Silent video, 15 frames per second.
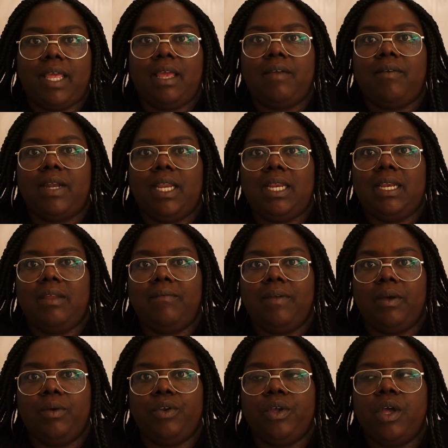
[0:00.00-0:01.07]
it if I needed it
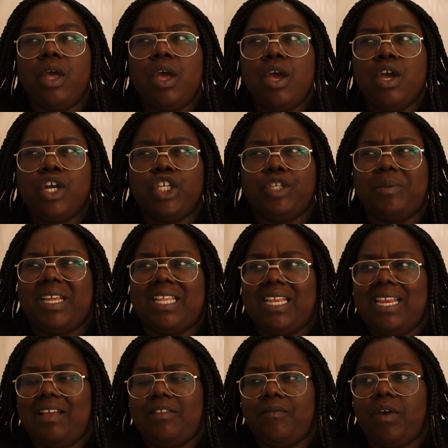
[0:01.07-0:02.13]
filled, because you basically
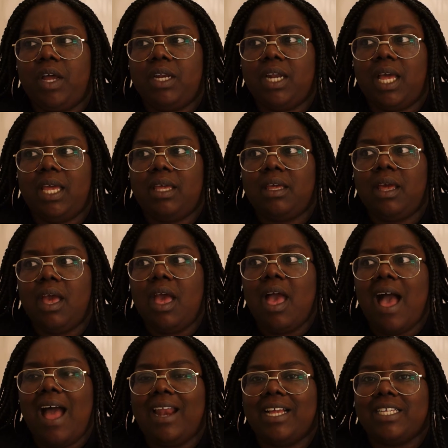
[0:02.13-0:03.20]
have to find like
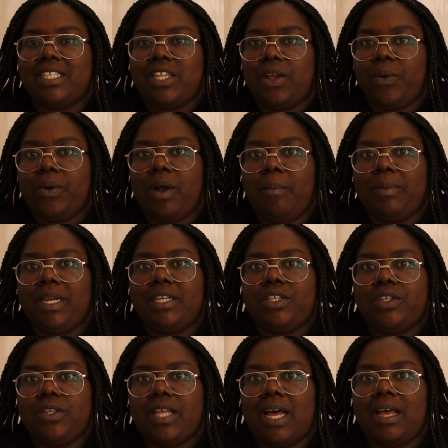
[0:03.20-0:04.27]
an external company to
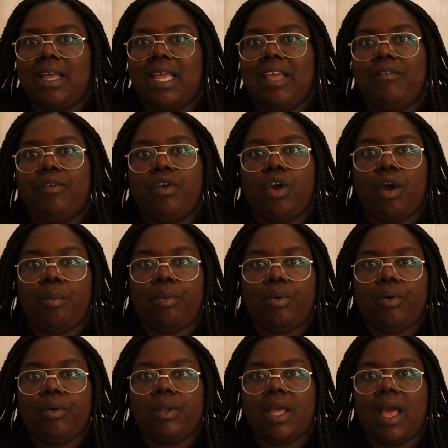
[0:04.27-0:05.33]
do that if you go
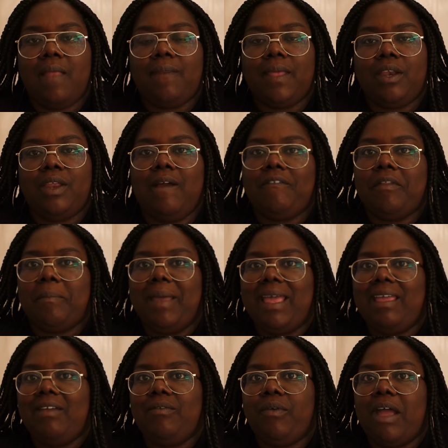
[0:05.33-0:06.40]
abroad, and then you have to
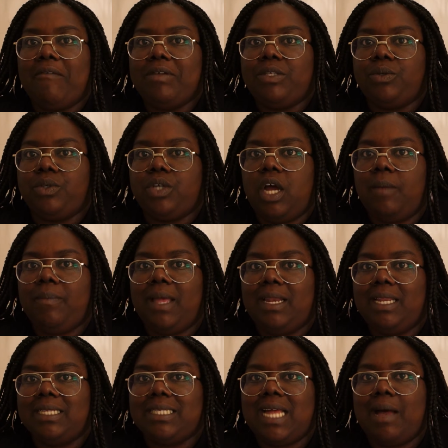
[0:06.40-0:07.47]
pay for every single time that
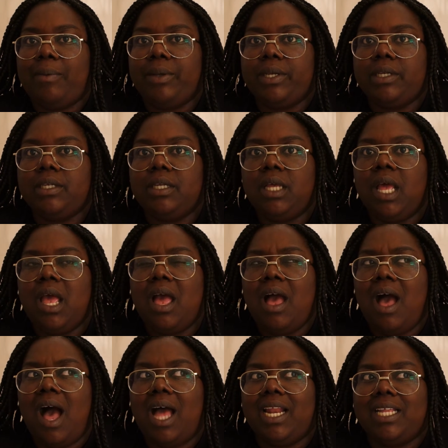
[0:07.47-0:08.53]
needs to happen.
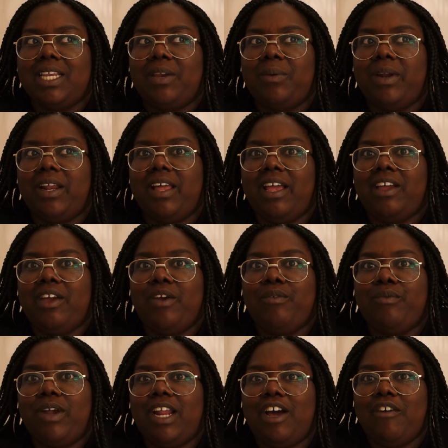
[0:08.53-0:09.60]
And I didn't want to like
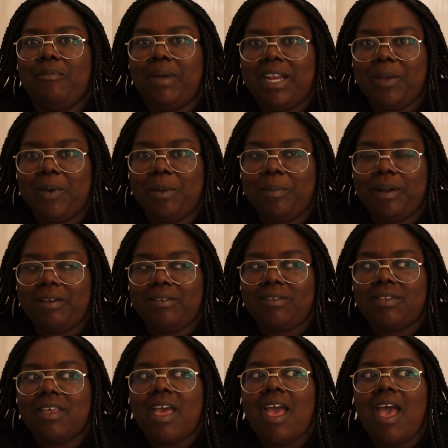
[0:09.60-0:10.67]
run out of money one month
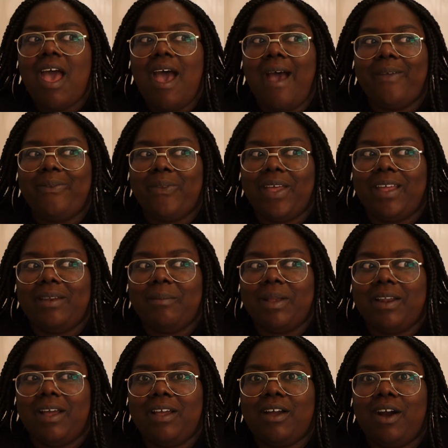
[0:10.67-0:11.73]
and then be
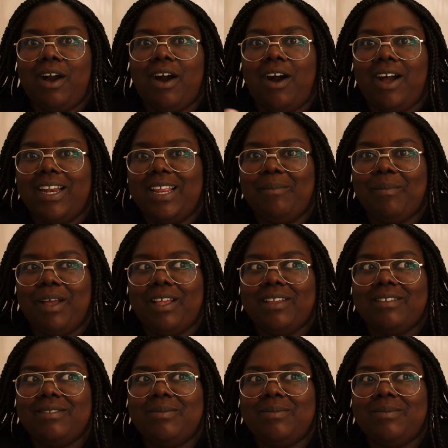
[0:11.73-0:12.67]
like, I need my